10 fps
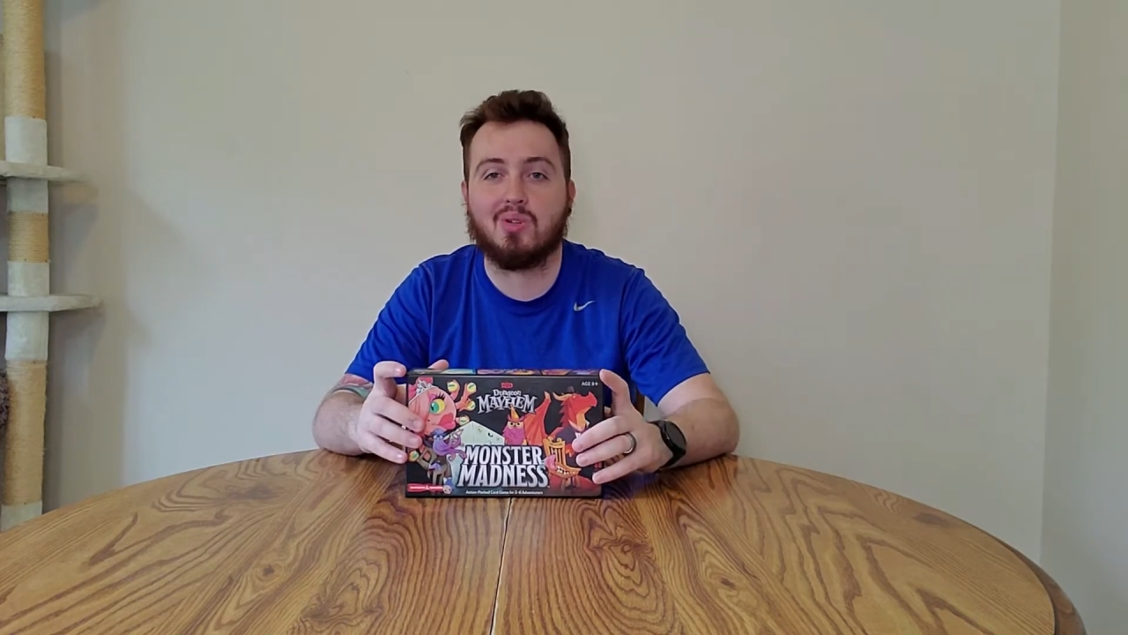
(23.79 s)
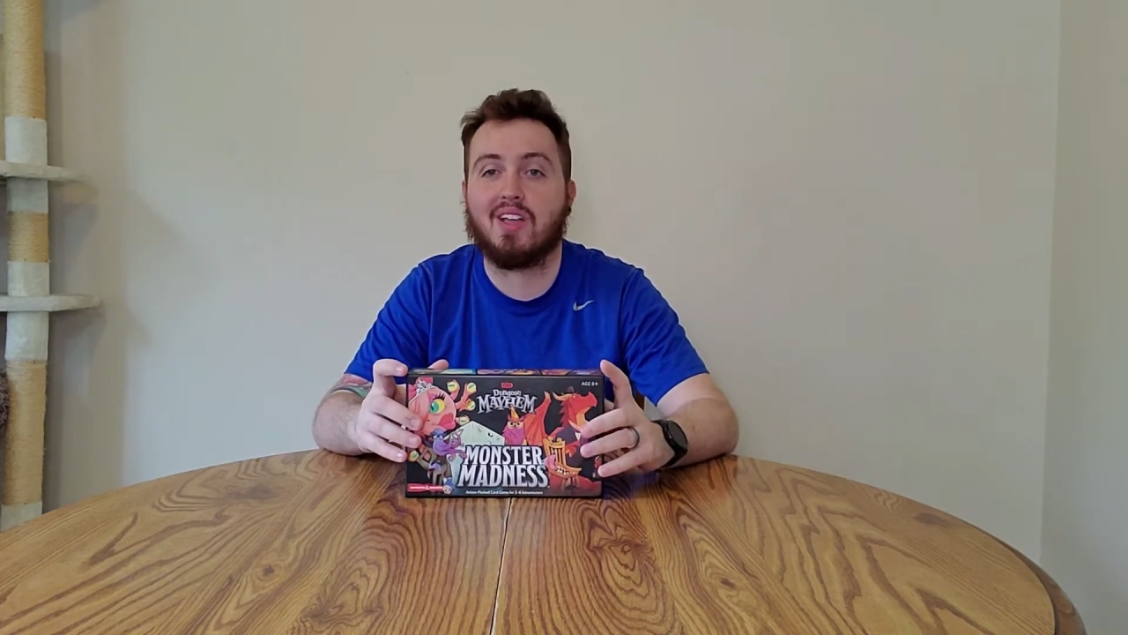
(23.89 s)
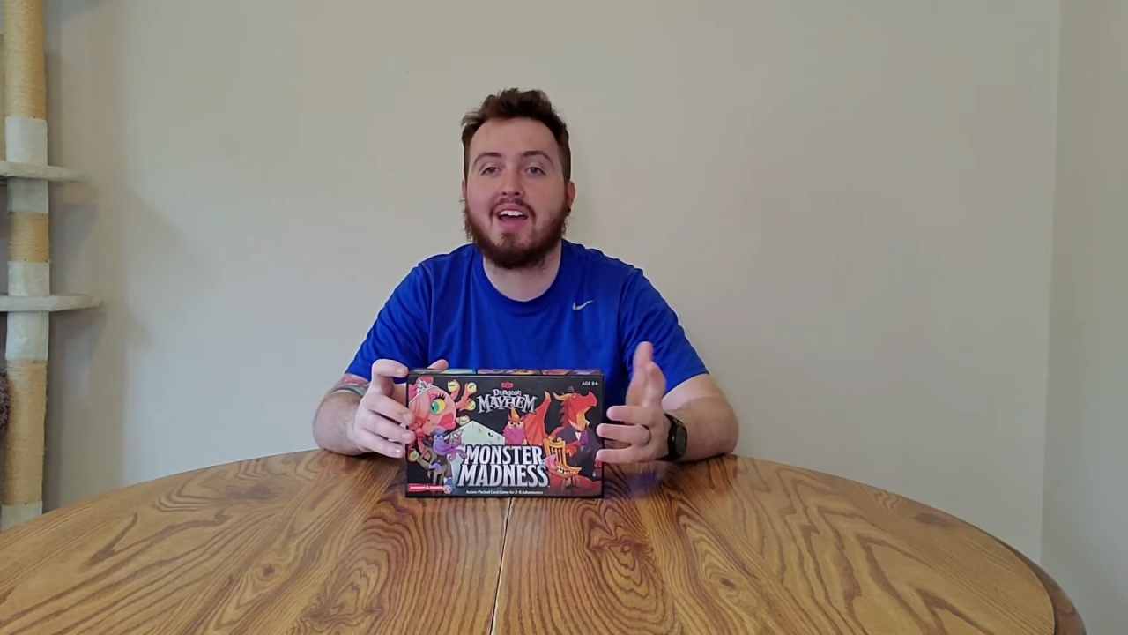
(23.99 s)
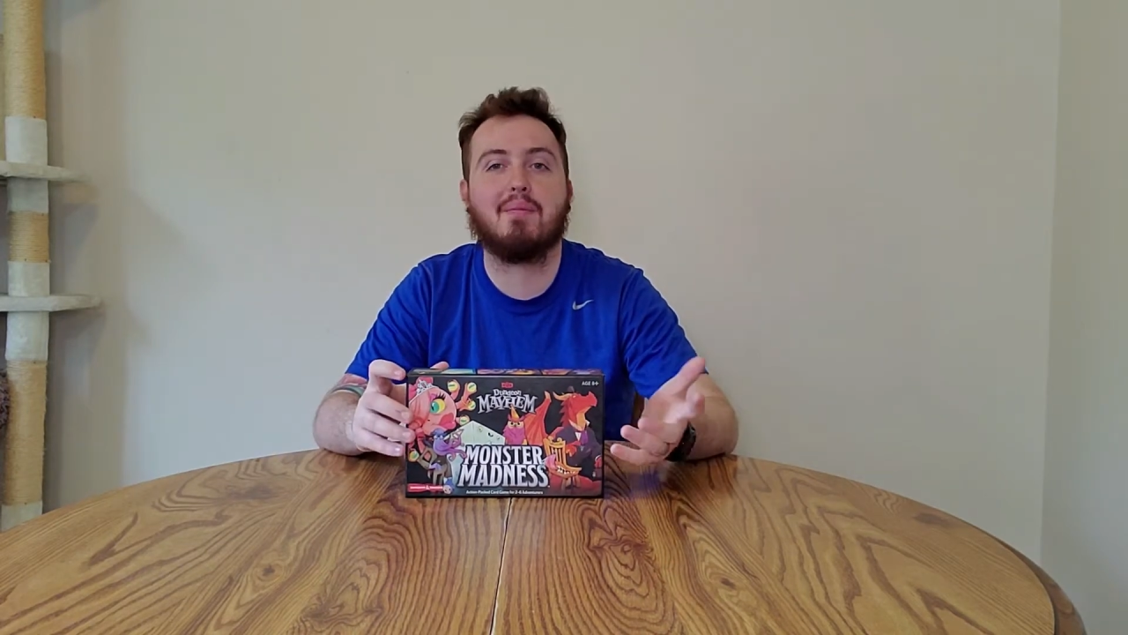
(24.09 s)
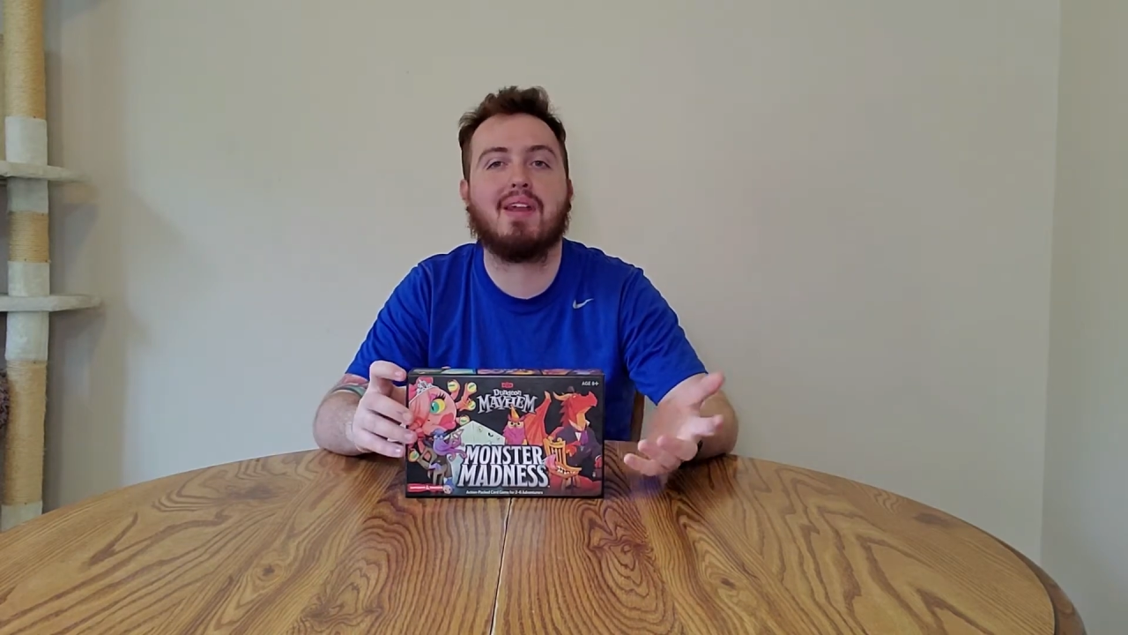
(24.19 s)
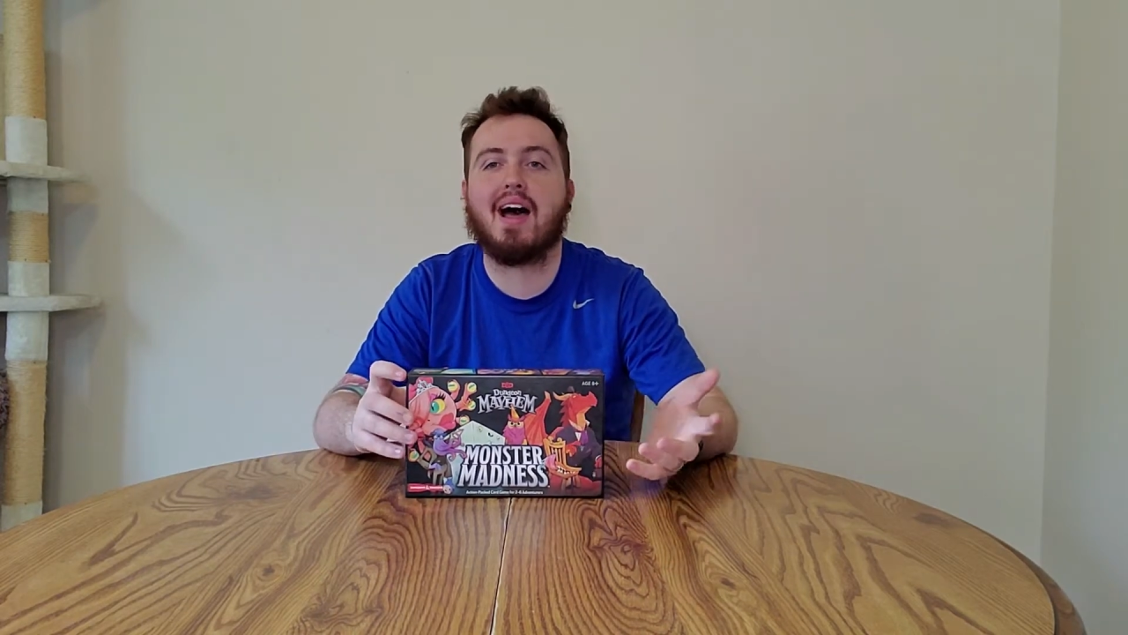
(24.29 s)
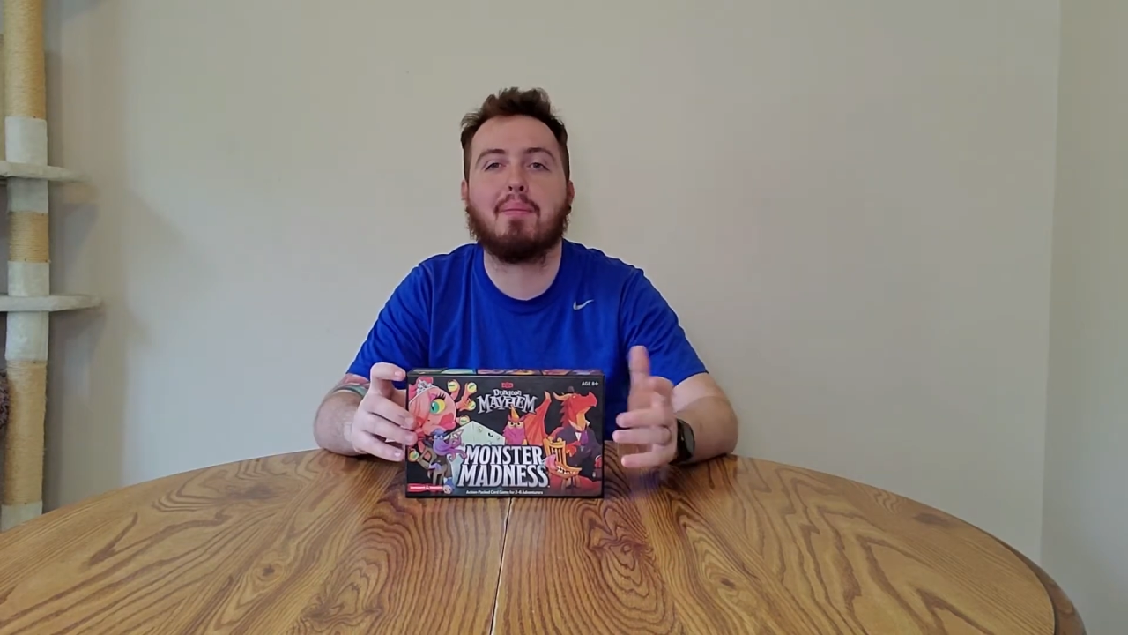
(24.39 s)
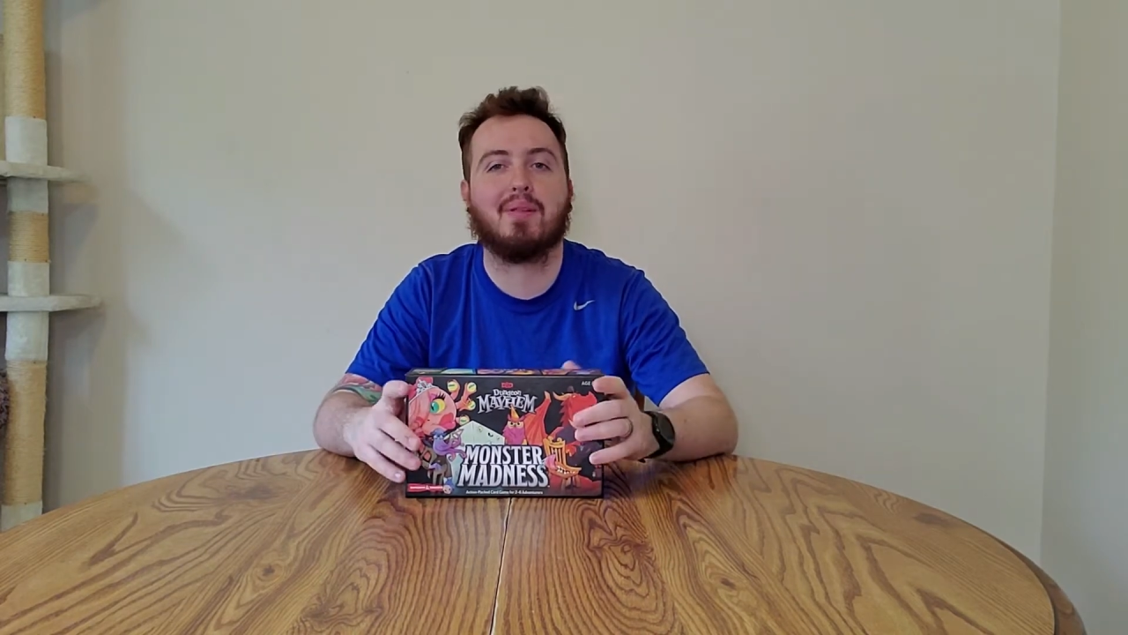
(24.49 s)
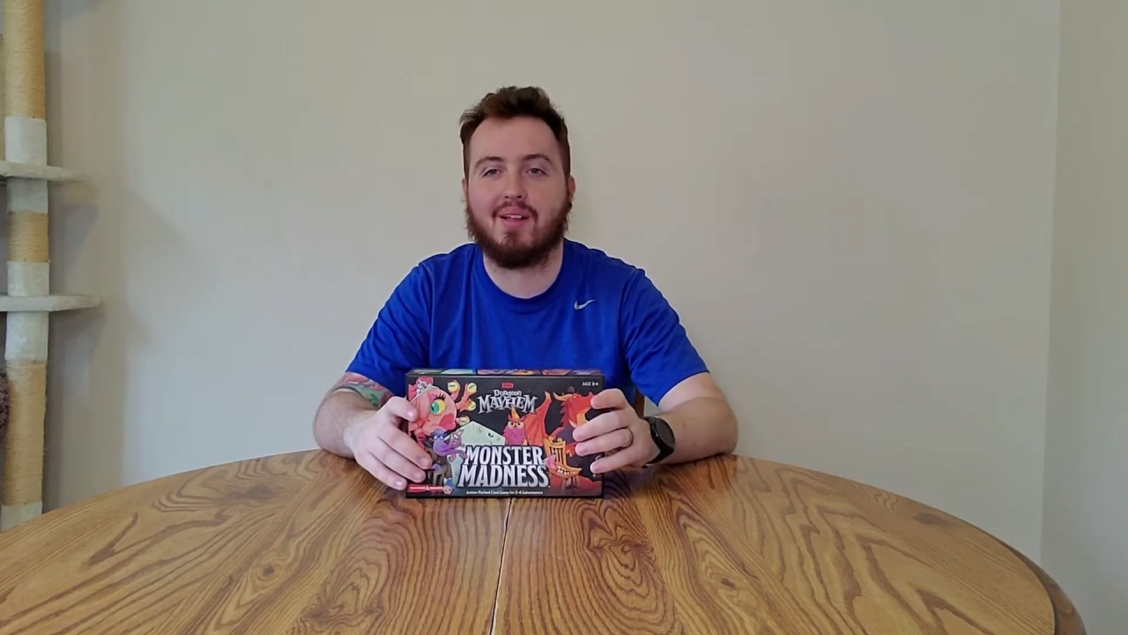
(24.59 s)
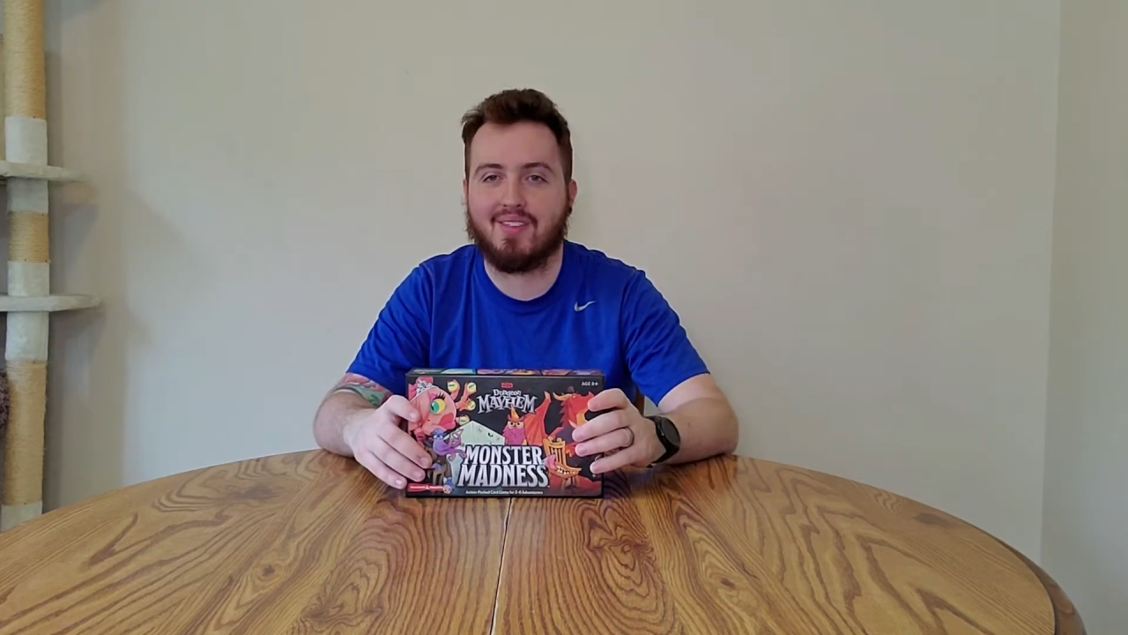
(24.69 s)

they got a monopoly on